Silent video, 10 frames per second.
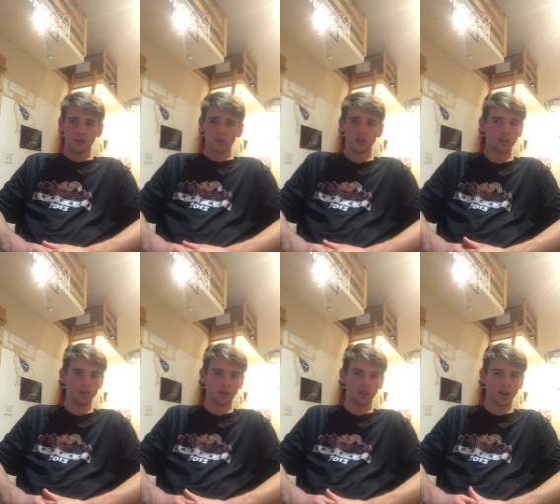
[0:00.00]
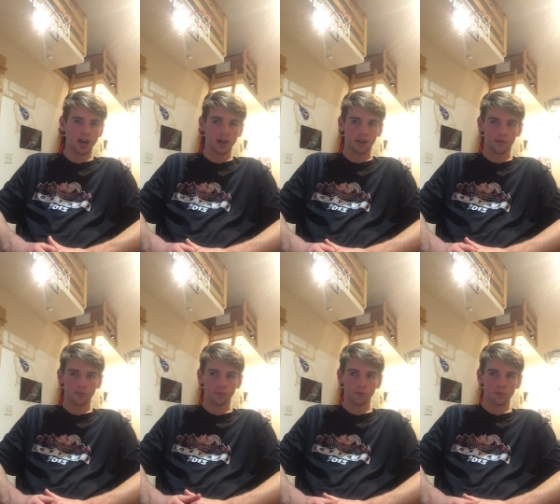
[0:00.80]
Still a young guy.
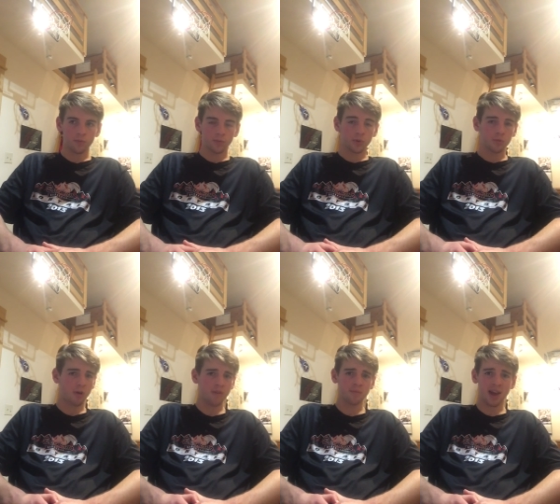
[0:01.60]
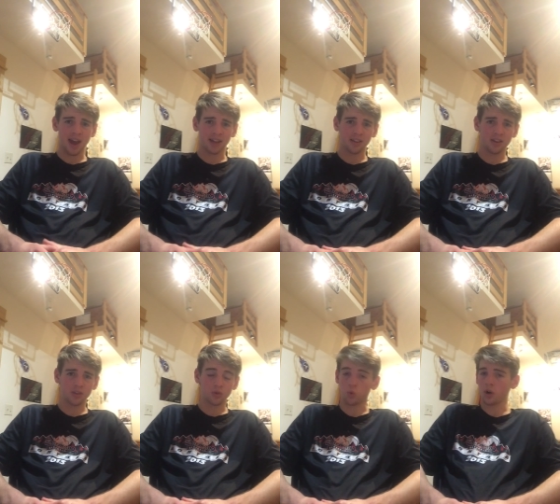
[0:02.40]
Marvin
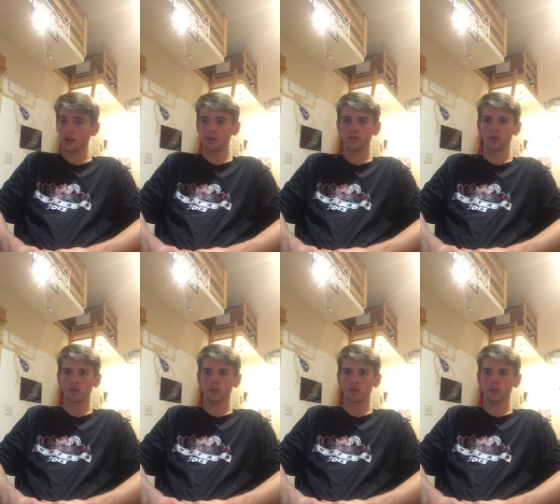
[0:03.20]
Bagley, 20 years